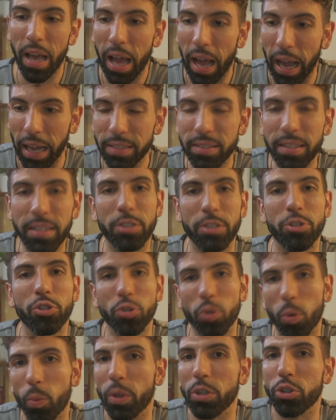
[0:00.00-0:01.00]
I take
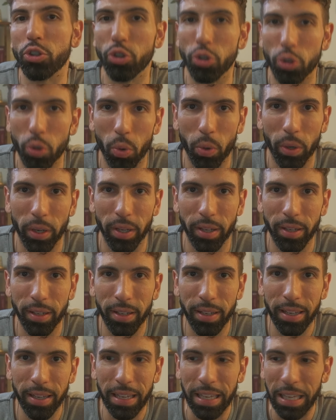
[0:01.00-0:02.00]
so much joy
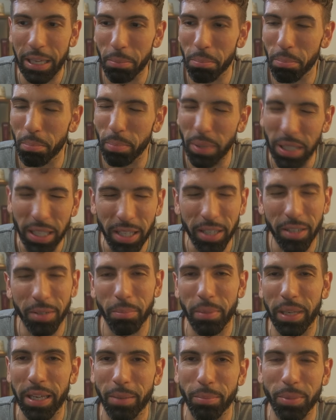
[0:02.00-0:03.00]
in being a
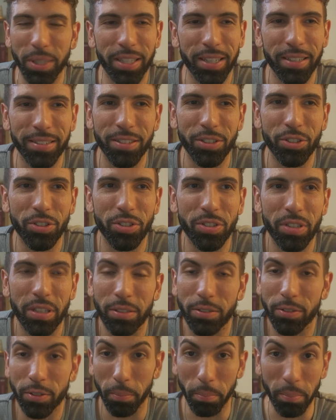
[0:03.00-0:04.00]
man because it's
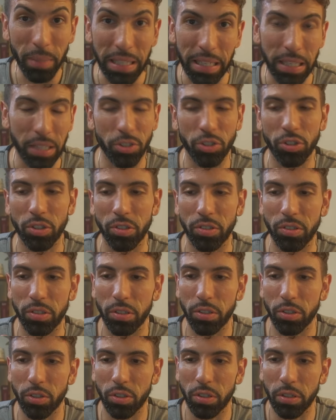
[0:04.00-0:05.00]
to me it's just
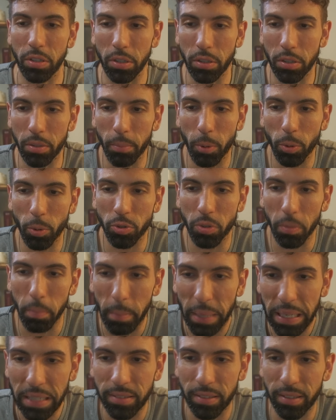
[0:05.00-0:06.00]
the, the most
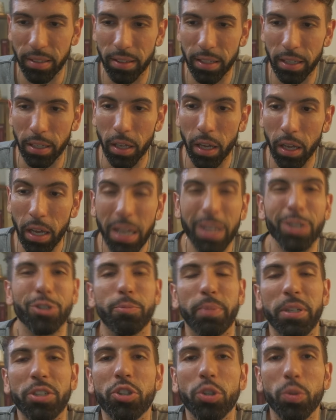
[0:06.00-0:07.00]
amazing thing
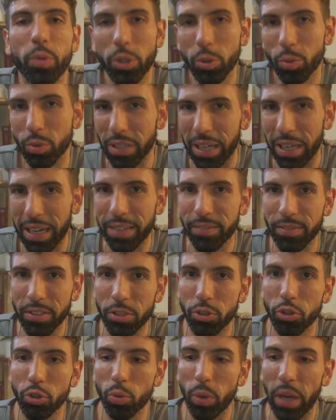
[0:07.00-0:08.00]
especially when you dive
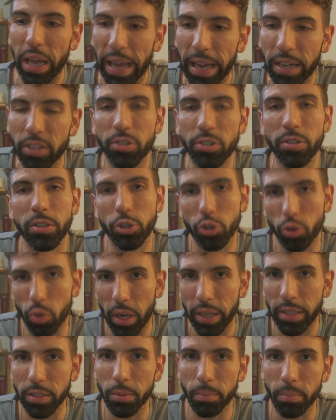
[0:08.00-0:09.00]
into actually
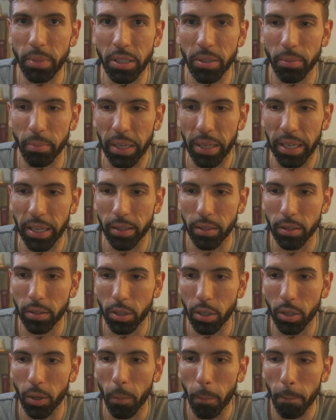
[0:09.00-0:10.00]
trying to be a man
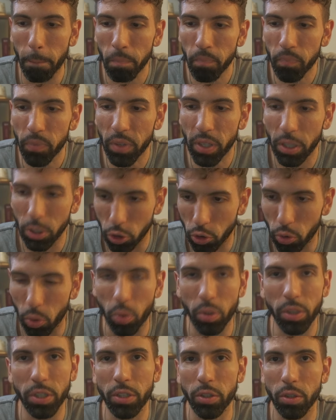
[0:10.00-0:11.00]
you know
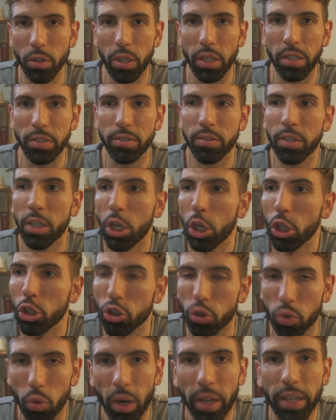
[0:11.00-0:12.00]
controlling your lust
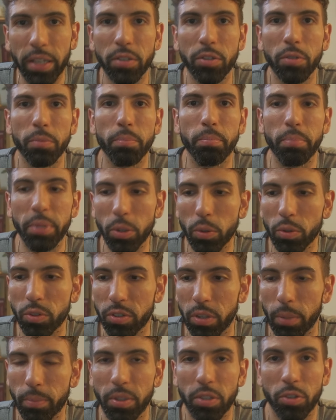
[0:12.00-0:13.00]
trying to build
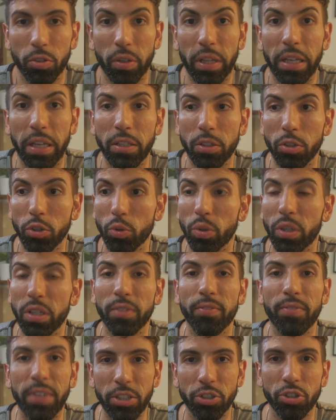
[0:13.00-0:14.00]
something so that you can
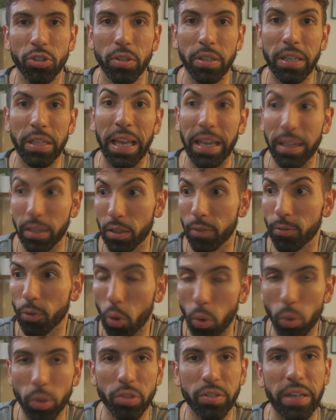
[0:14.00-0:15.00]
eventually and of
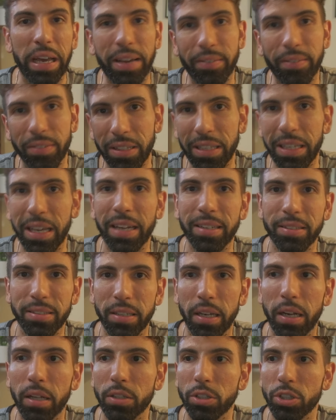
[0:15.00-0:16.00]
course having the
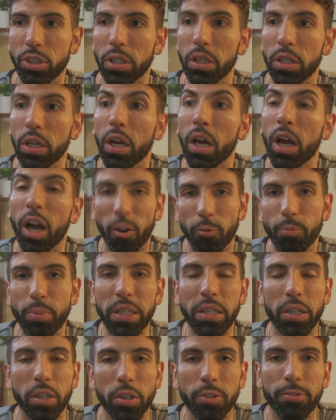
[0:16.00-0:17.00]
ideology of
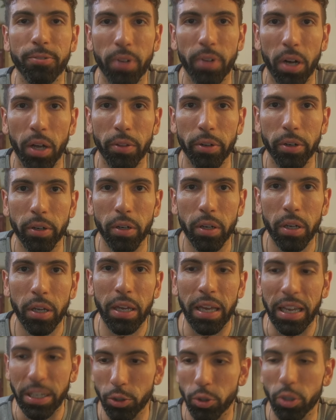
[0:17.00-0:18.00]
being a good father
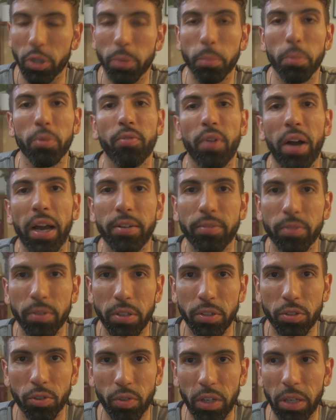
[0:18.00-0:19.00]
and you can provide for
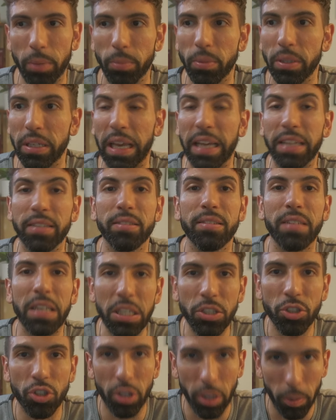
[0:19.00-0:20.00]
this family and
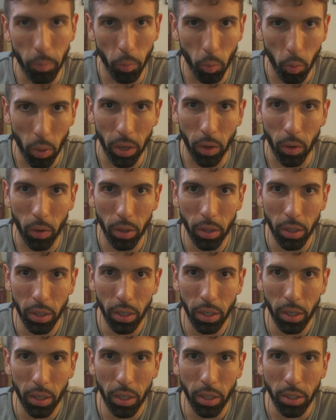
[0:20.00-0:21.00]
teach them well
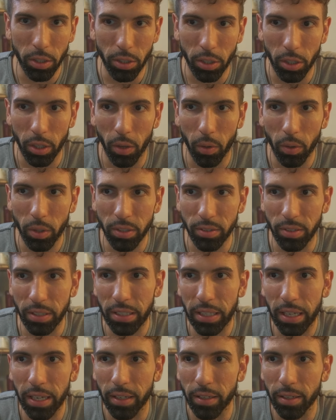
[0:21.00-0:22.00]
you know because
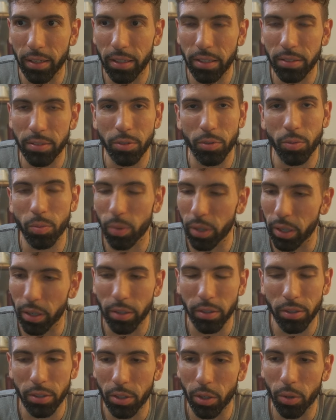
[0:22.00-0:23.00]
again this is
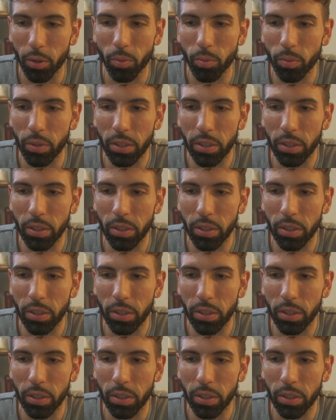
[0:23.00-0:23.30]
where you know